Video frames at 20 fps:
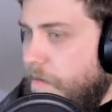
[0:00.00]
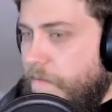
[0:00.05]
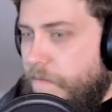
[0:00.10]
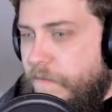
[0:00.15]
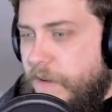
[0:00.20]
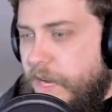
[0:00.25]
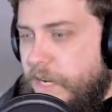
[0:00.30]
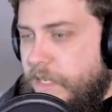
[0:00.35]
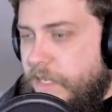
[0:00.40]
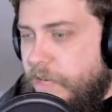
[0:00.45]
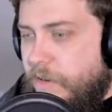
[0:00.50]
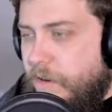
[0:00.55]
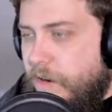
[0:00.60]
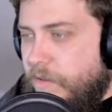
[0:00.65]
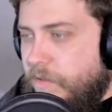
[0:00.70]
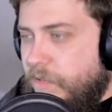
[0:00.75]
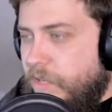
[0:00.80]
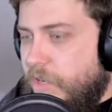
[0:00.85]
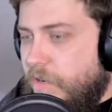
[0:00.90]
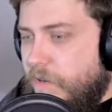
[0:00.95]
Fantasy
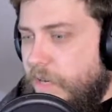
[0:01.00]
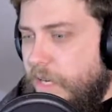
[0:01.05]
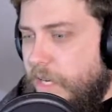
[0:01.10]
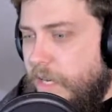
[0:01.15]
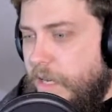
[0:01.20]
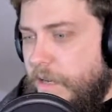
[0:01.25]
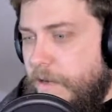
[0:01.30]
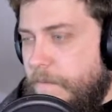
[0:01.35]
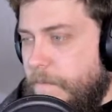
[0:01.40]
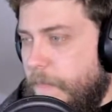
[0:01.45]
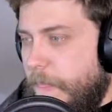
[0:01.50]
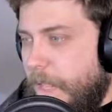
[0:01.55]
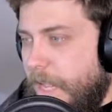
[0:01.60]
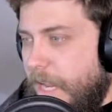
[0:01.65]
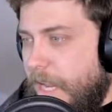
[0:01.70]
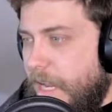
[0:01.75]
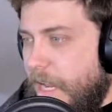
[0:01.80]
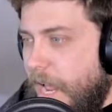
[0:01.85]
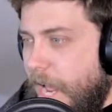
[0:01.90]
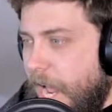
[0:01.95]
Grounds Unity,
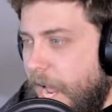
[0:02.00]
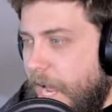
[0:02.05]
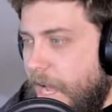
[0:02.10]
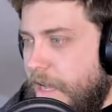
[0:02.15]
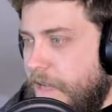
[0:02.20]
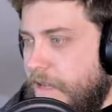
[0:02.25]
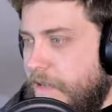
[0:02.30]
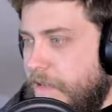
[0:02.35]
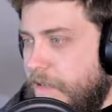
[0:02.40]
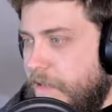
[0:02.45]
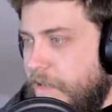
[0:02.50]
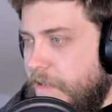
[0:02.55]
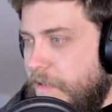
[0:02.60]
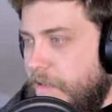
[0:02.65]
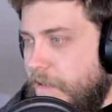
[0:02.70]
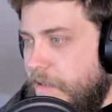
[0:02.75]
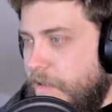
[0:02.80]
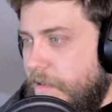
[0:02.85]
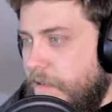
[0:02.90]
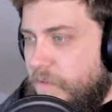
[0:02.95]
it has
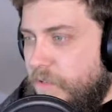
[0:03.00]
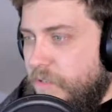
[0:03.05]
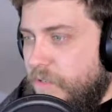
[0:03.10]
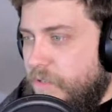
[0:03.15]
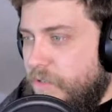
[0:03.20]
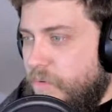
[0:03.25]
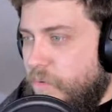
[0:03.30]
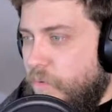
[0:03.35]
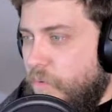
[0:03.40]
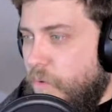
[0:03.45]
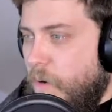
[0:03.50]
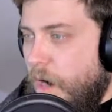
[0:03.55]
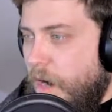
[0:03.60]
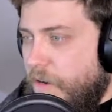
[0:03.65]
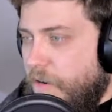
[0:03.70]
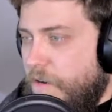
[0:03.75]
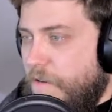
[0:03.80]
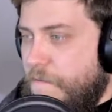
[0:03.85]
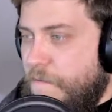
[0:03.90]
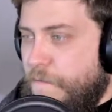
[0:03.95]

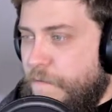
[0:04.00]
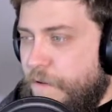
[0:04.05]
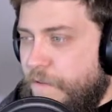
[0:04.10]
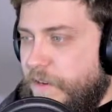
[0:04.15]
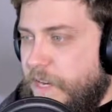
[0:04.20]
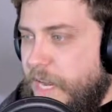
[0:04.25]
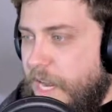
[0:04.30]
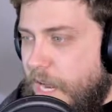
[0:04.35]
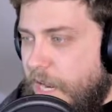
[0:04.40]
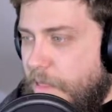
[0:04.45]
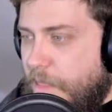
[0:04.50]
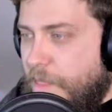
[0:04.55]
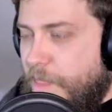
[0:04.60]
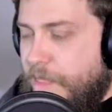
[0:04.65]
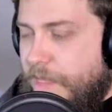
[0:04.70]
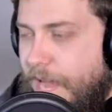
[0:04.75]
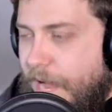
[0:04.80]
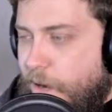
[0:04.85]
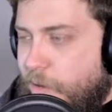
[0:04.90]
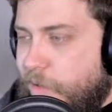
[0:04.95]

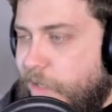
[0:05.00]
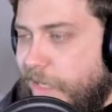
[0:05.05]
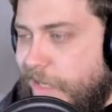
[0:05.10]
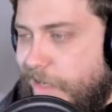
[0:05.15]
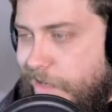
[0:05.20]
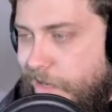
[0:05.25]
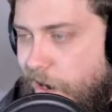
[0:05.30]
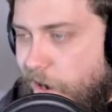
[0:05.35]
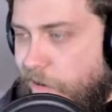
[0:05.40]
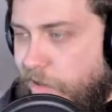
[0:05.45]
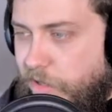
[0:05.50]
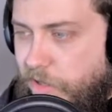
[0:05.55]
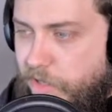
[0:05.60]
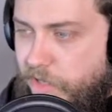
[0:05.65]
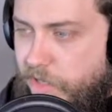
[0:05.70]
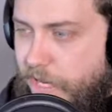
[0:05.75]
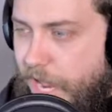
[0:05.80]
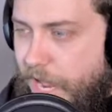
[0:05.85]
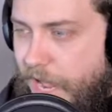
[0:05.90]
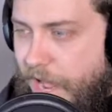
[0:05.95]

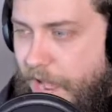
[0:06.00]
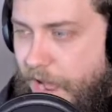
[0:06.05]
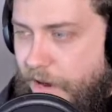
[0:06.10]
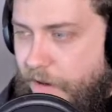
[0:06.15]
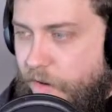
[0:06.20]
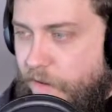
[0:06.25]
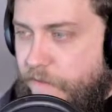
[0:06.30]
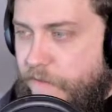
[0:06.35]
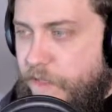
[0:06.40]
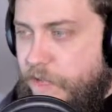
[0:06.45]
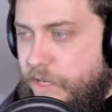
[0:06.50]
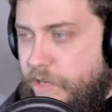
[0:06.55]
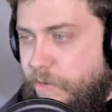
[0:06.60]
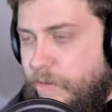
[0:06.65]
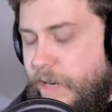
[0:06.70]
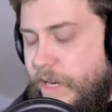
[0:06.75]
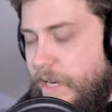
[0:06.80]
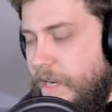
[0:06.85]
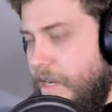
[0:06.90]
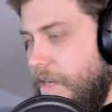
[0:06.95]
$259,000 out of the
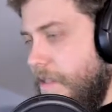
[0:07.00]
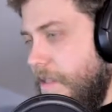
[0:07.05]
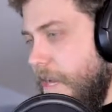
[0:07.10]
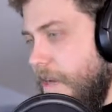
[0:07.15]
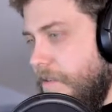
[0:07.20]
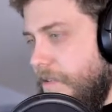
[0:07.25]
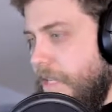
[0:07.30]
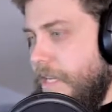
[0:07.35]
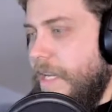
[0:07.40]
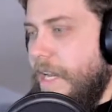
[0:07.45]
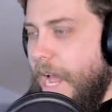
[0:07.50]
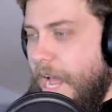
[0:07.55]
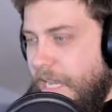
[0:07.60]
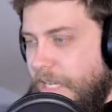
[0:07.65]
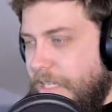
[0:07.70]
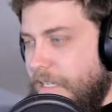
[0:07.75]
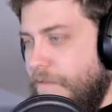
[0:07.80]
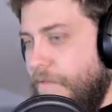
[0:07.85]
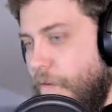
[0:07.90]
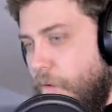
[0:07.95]
$29,000 it
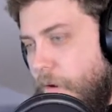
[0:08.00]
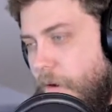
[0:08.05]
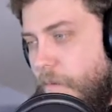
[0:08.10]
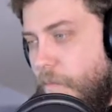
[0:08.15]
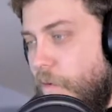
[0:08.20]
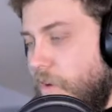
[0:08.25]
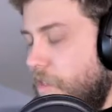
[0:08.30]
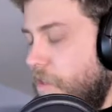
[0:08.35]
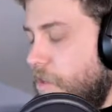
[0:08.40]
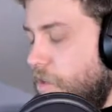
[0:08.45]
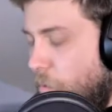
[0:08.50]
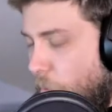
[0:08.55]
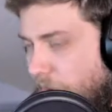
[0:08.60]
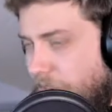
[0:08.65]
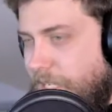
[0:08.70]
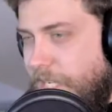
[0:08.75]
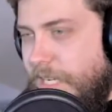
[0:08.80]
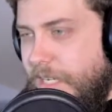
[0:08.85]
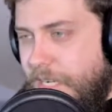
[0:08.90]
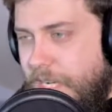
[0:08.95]
asked for, with
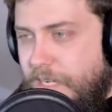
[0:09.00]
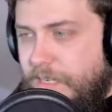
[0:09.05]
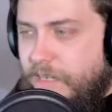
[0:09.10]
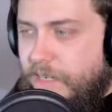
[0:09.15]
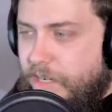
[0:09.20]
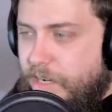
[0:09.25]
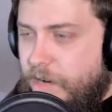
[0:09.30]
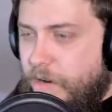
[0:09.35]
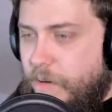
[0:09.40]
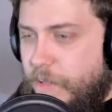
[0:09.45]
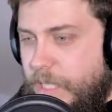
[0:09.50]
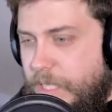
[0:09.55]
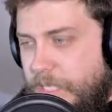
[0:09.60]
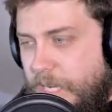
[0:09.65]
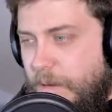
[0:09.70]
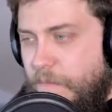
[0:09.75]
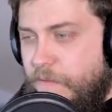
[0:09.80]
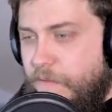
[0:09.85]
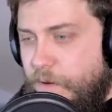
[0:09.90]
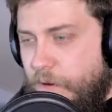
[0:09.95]
20 days to go at the
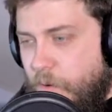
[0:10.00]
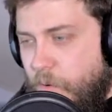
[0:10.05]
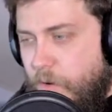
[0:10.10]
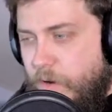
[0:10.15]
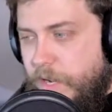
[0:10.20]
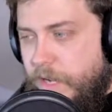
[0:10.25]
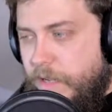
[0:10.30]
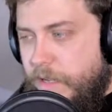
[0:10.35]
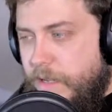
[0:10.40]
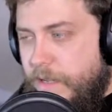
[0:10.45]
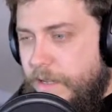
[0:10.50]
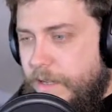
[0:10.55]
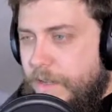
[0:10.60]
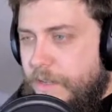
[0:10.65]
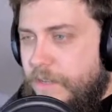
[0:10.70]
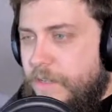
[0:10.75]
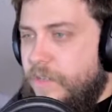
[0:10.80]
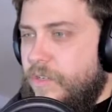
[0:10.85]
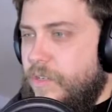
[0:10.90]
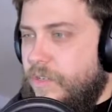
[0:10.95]
time of recording.
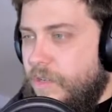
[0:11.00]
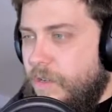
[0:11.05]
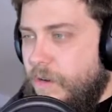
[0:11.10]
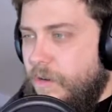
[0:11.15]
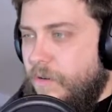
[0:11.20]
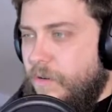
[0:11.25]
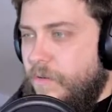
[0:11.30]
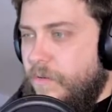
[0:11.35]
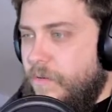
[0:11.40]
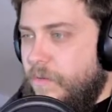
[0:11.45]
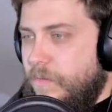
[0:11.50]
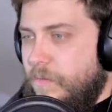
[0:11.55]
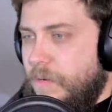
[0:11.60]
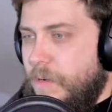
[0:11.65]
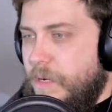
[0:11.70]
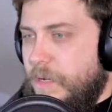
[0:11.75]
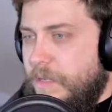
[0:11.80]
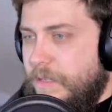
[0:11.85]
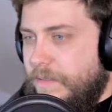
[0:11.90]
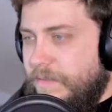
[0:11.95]
So,
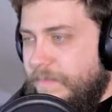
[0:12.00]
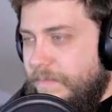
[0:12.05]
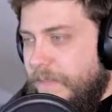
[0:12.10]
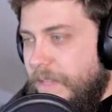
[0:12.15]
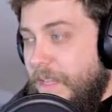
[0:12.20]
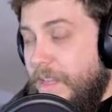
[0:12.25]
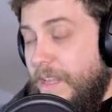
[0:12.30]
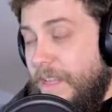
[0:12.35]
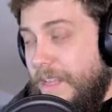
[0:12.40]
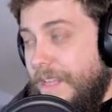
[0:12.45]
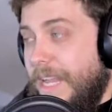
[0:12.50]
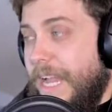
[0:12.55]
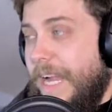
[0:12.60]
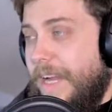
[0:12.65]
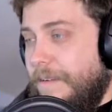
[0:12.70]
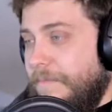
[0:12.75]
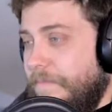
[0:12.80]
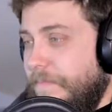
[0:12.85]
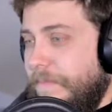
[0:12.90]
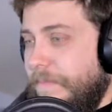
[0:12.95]
yeah.